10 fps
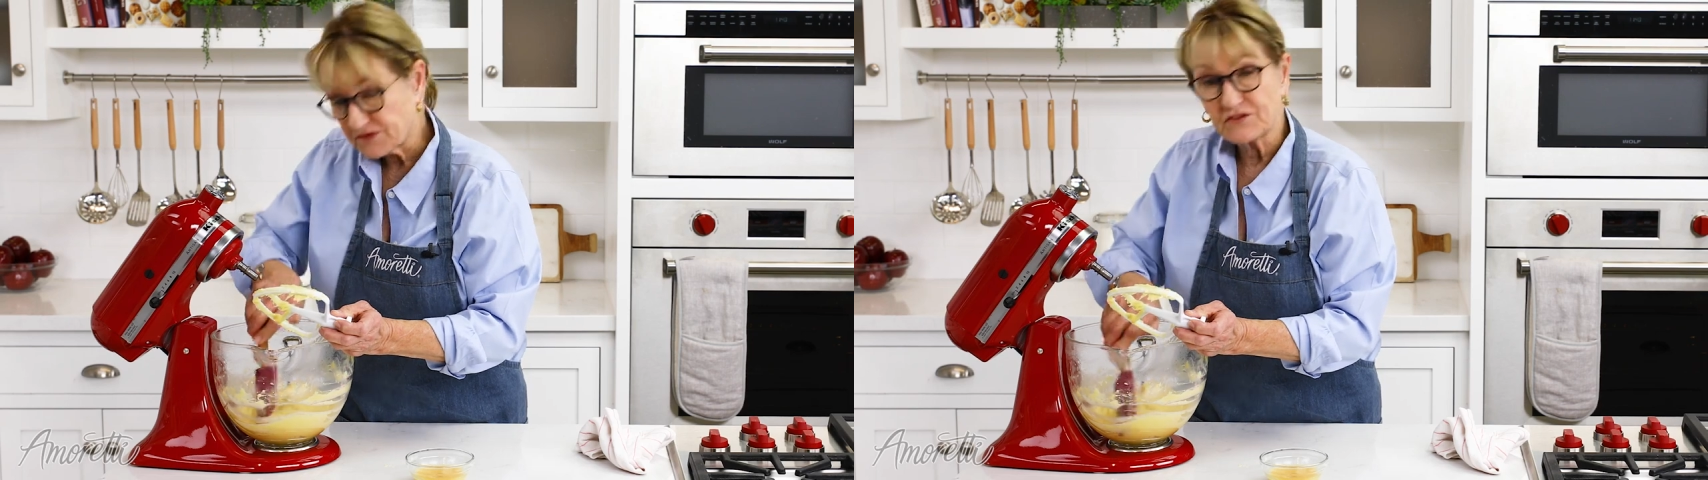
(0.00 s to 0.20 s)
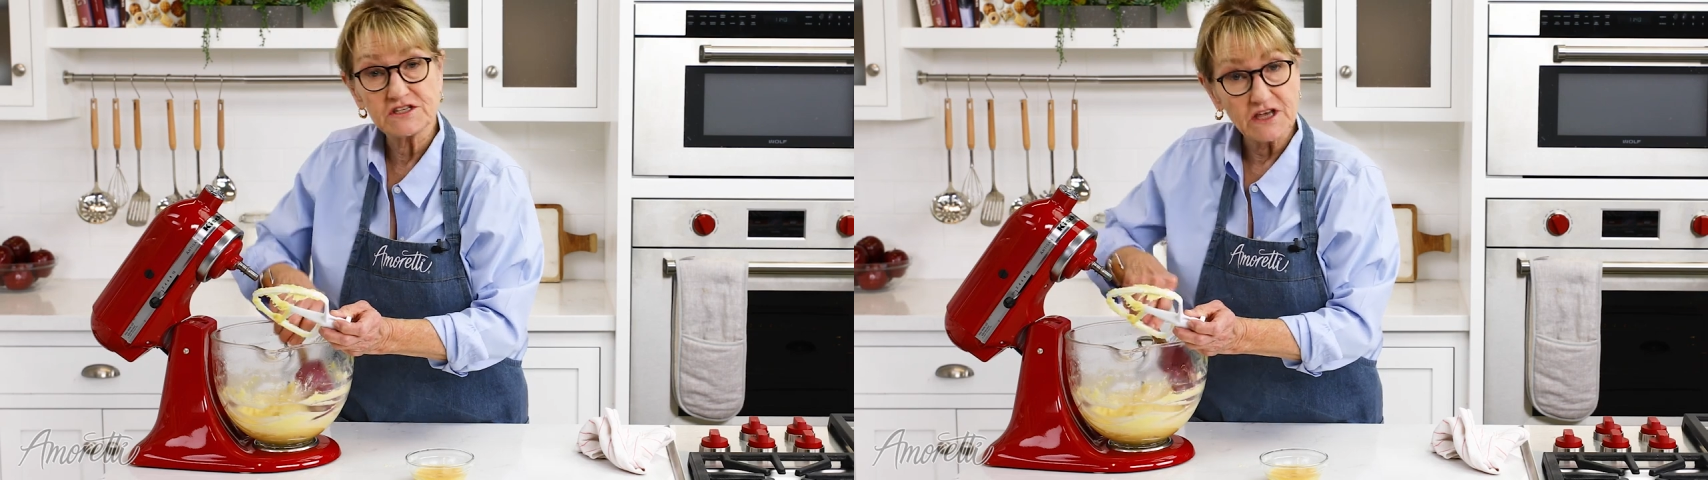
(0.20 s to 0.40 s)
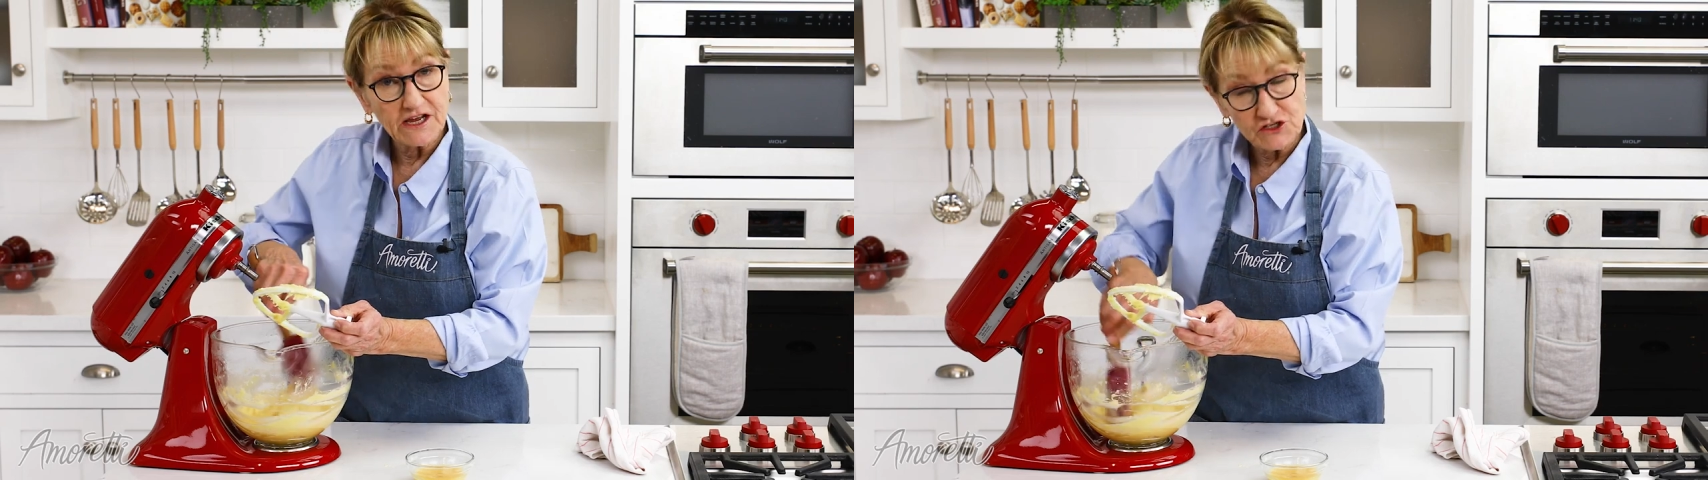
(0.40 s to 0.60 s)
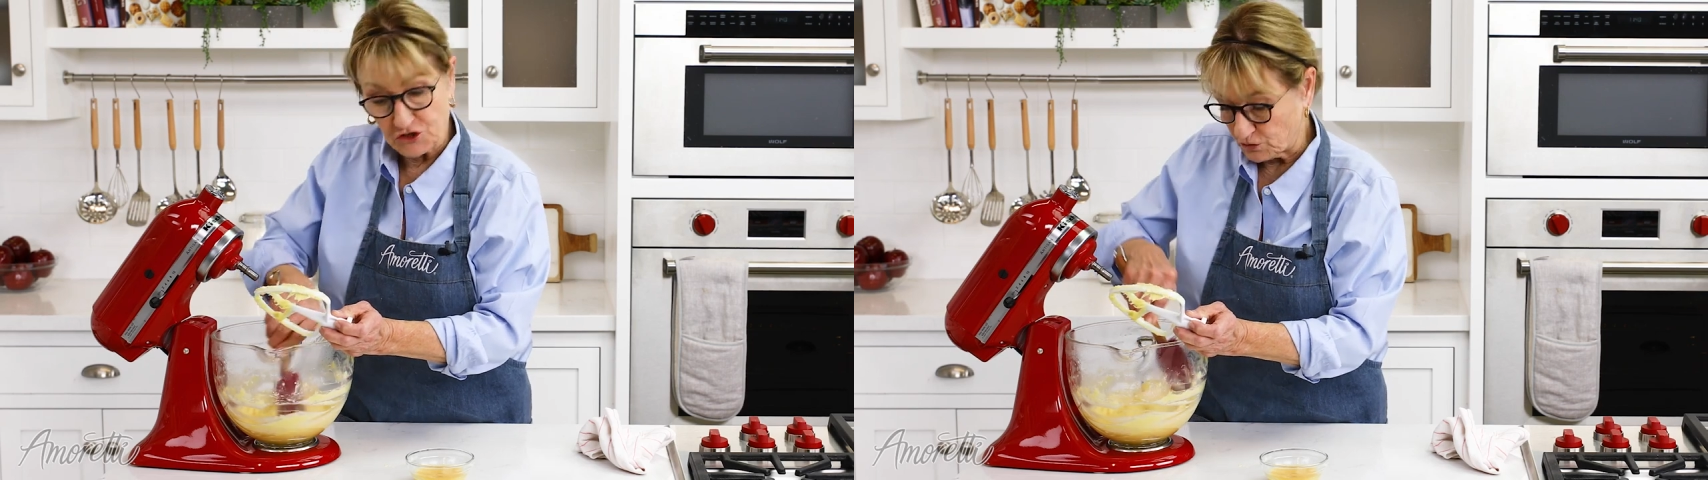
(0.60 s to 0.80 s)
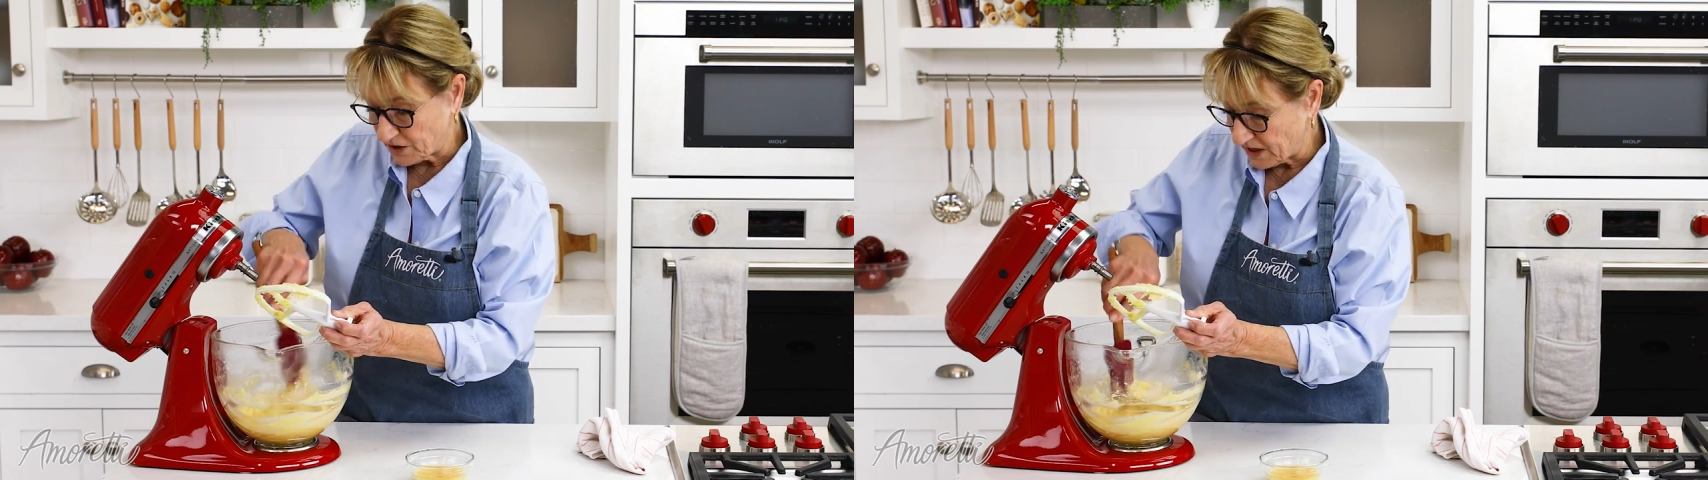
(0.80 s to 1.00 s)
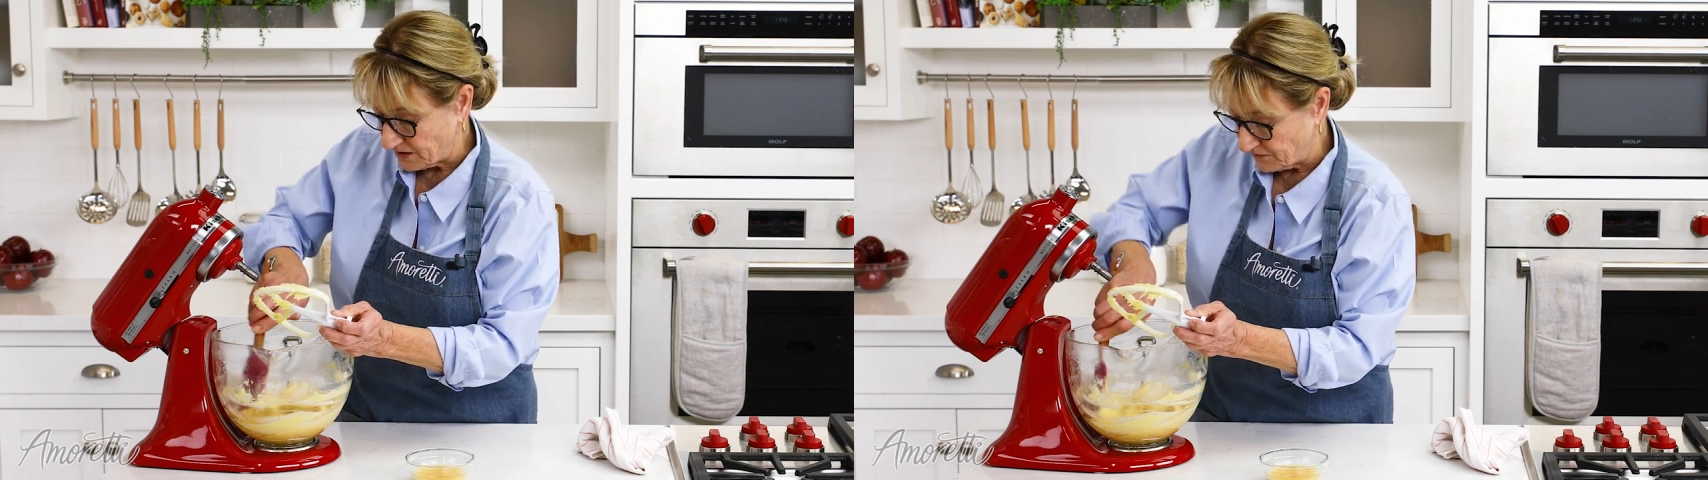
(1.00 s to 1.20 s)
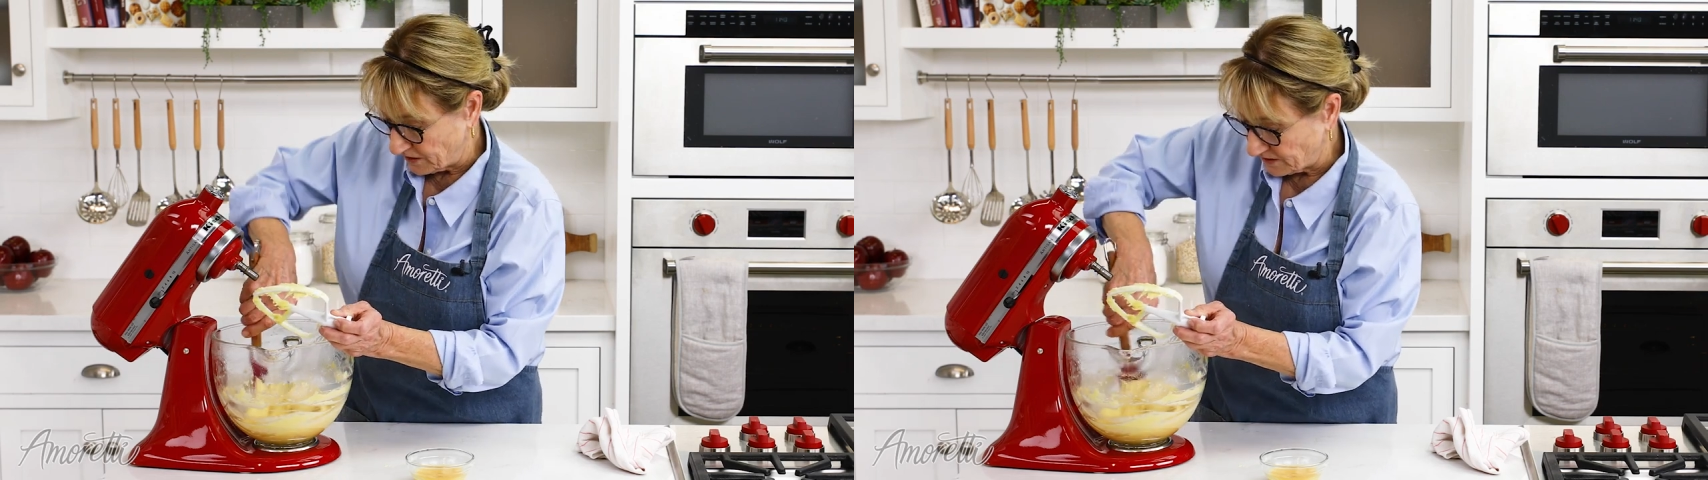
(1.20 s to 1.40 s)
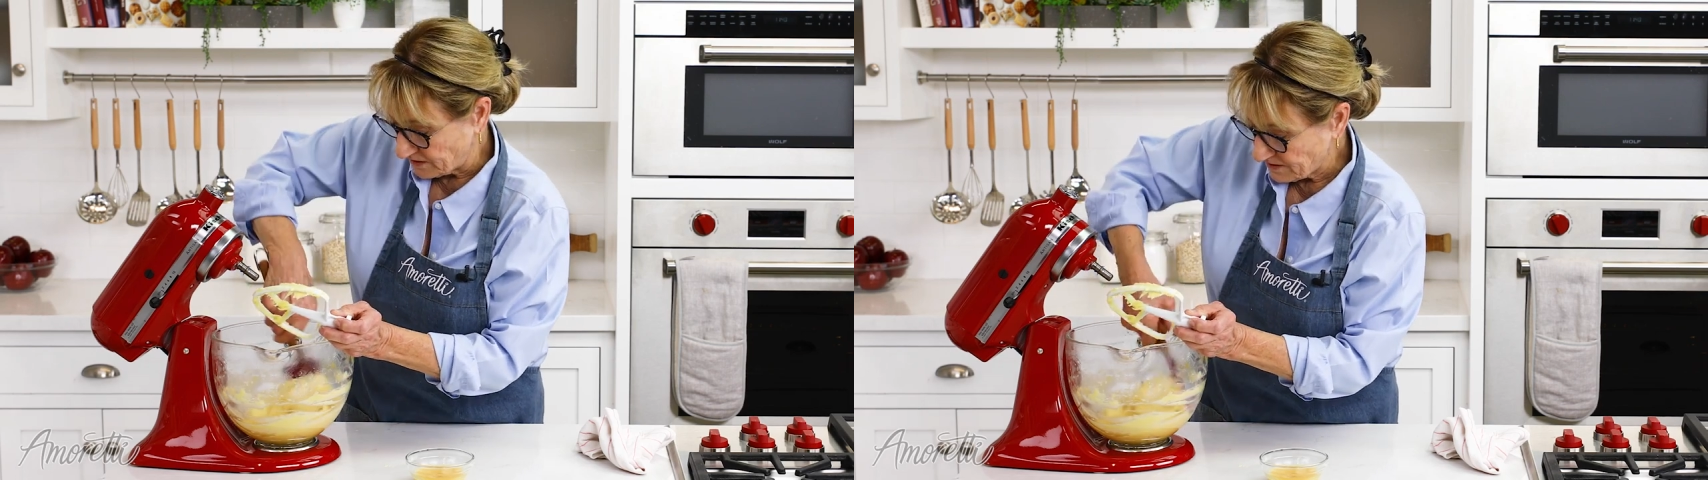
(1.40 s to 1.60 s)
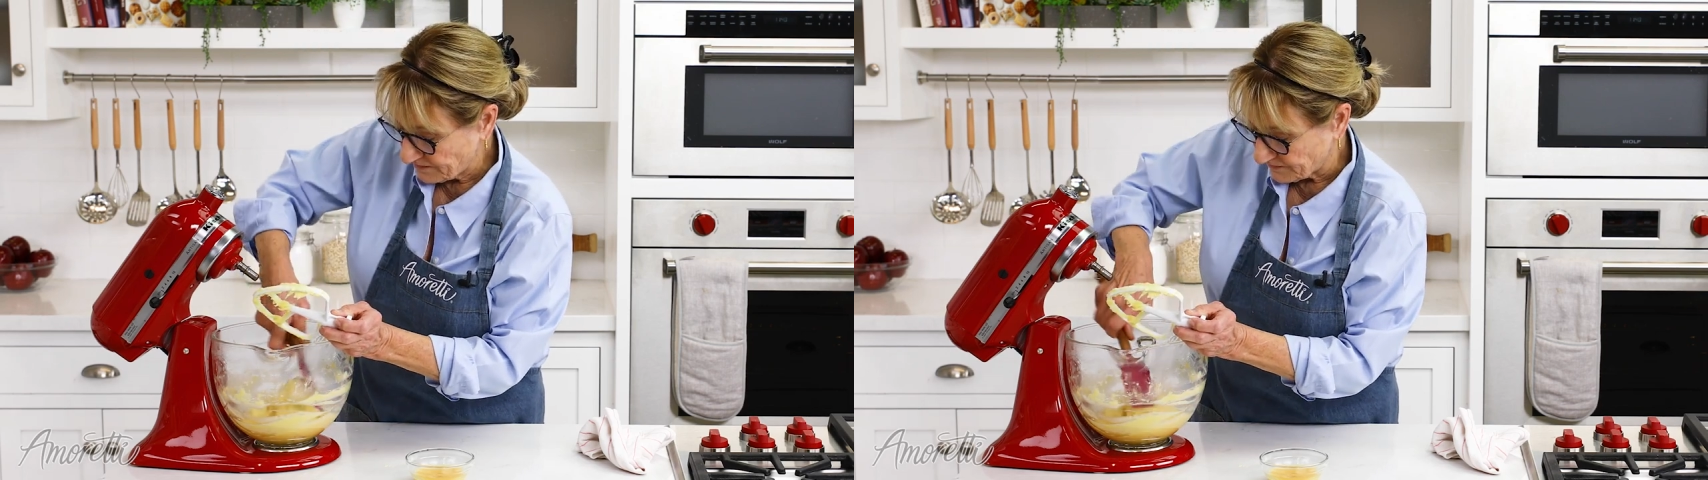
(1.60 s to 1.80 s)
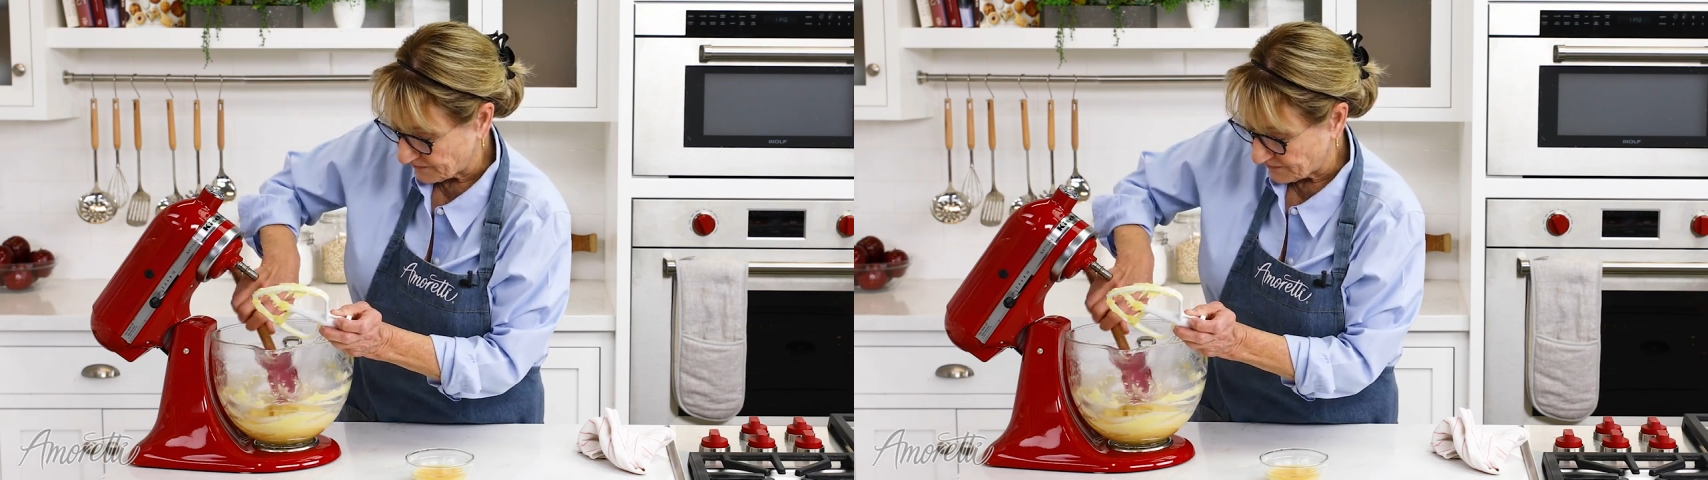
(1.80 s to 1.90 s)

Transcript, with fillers: if the sides don't cave in,